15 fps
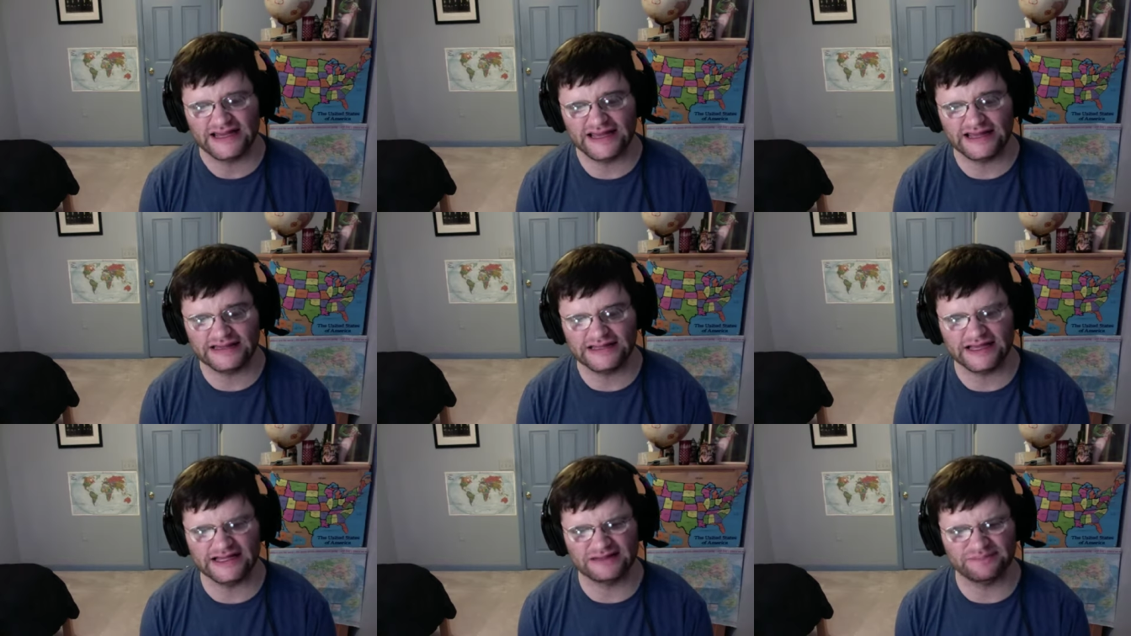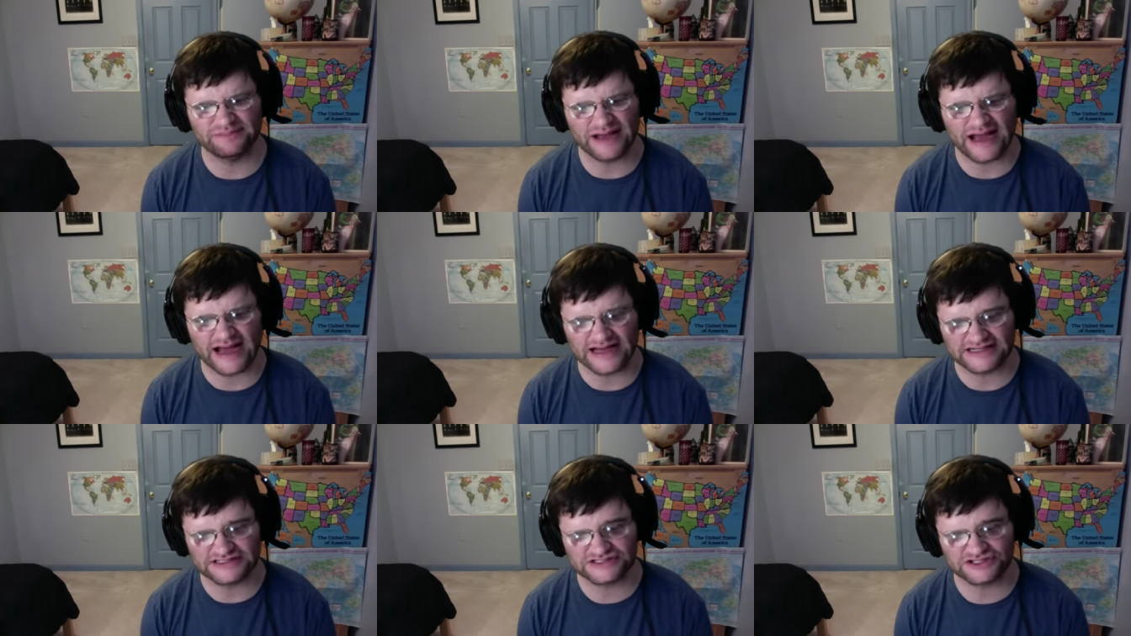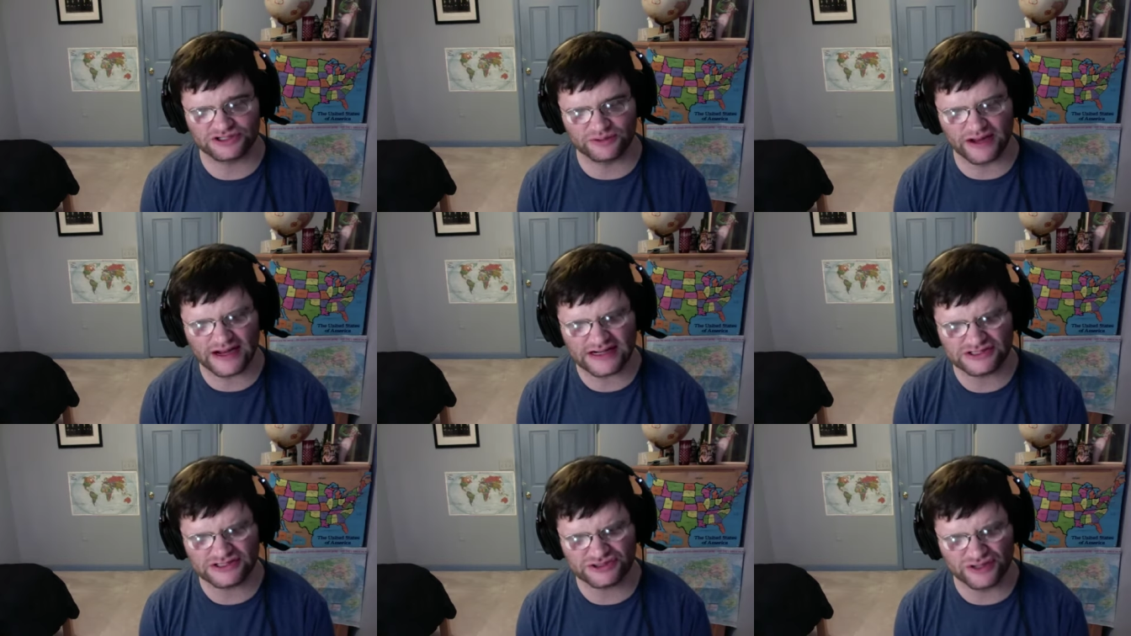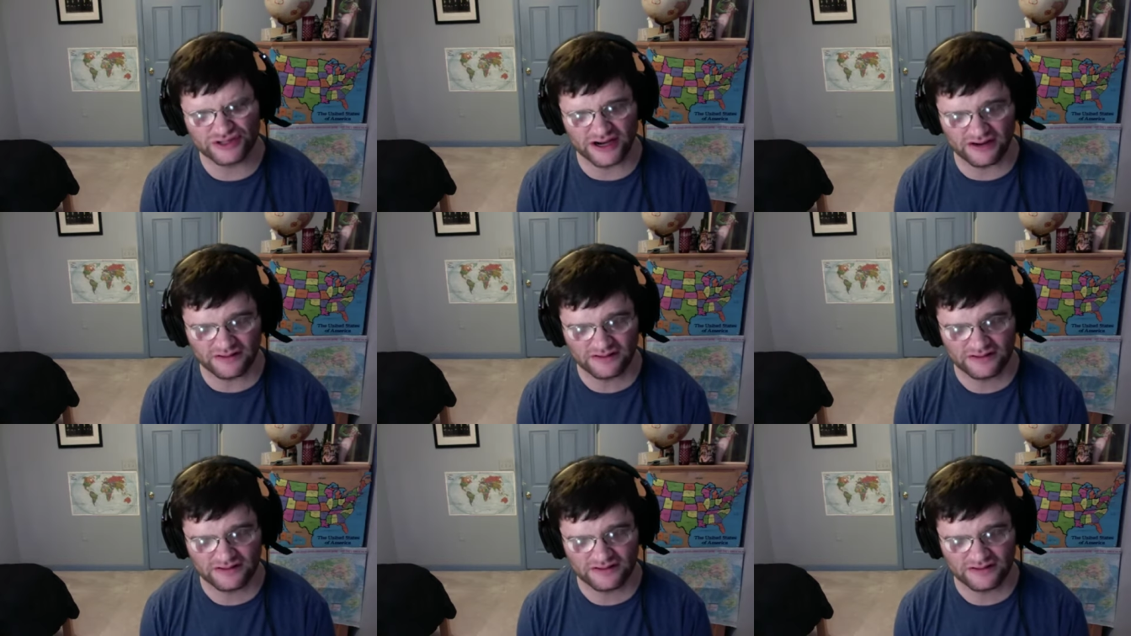in, in the past, correct or no?